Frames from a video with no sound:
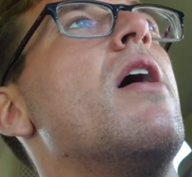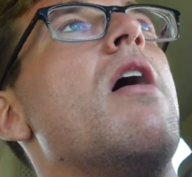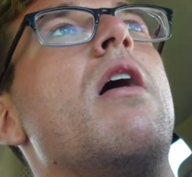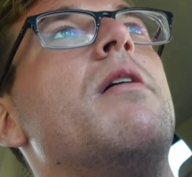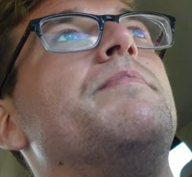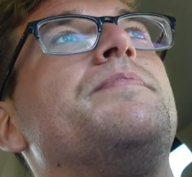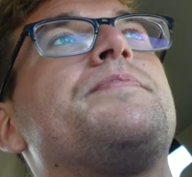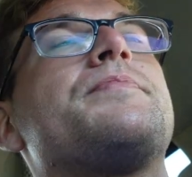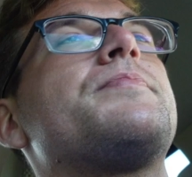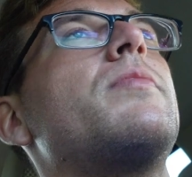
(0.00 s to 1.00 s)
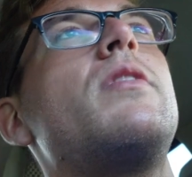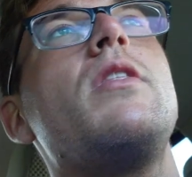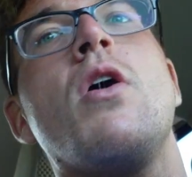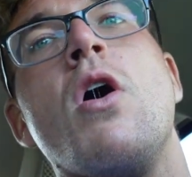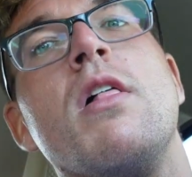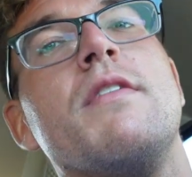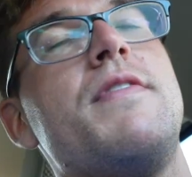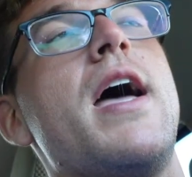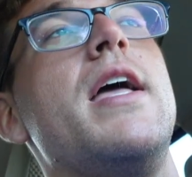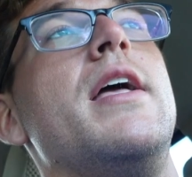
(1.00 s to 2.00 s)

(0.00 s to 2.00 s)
um, all of that.